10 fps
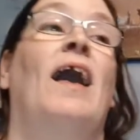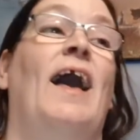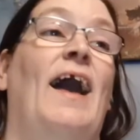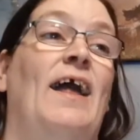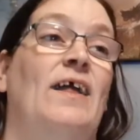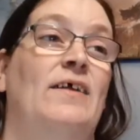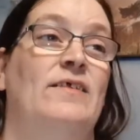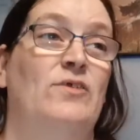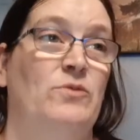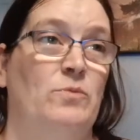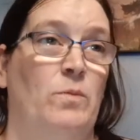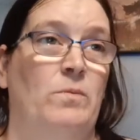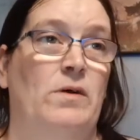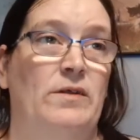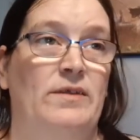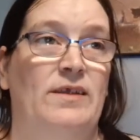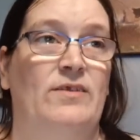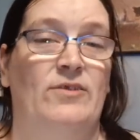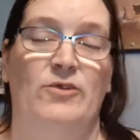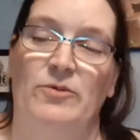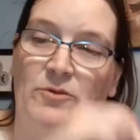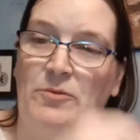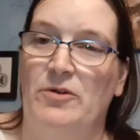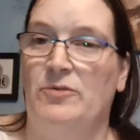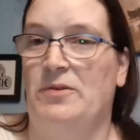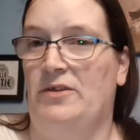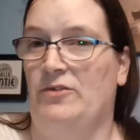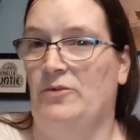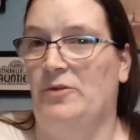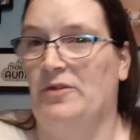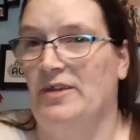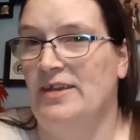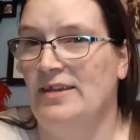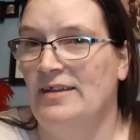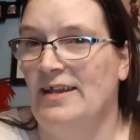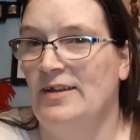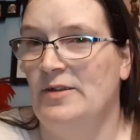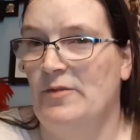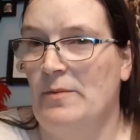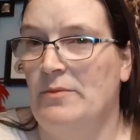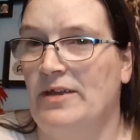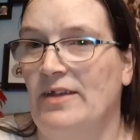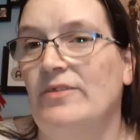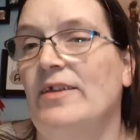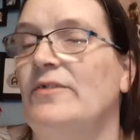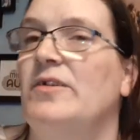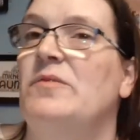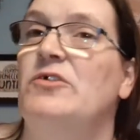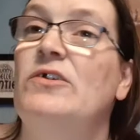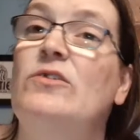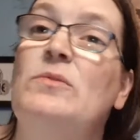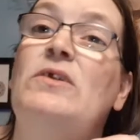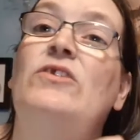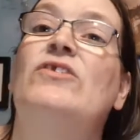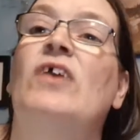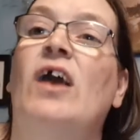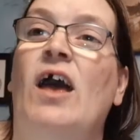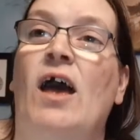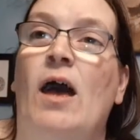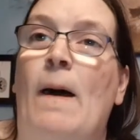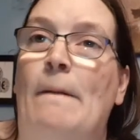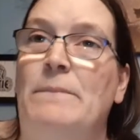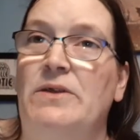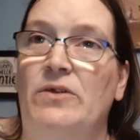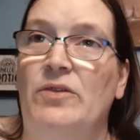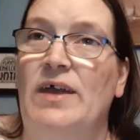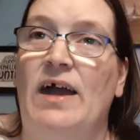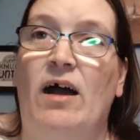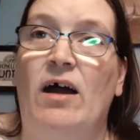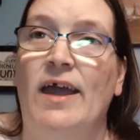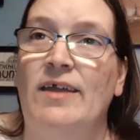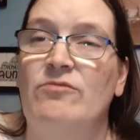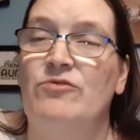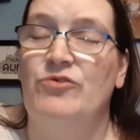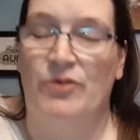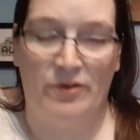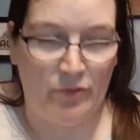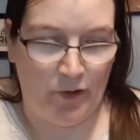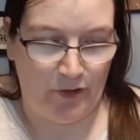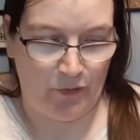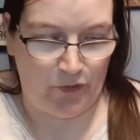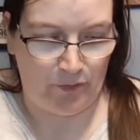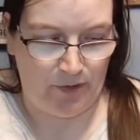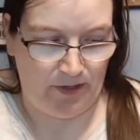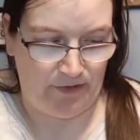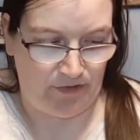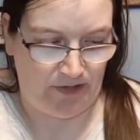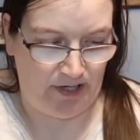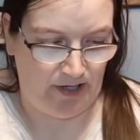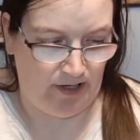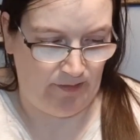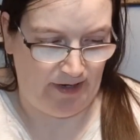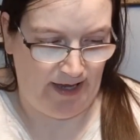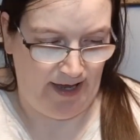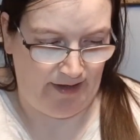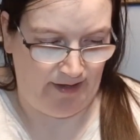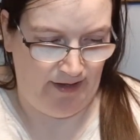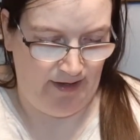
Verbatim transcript: Uh, this one is the Christmas box because obviously late November gets there in time for Christmas. Beyond that, I've tried to avoid all spoilers if I can.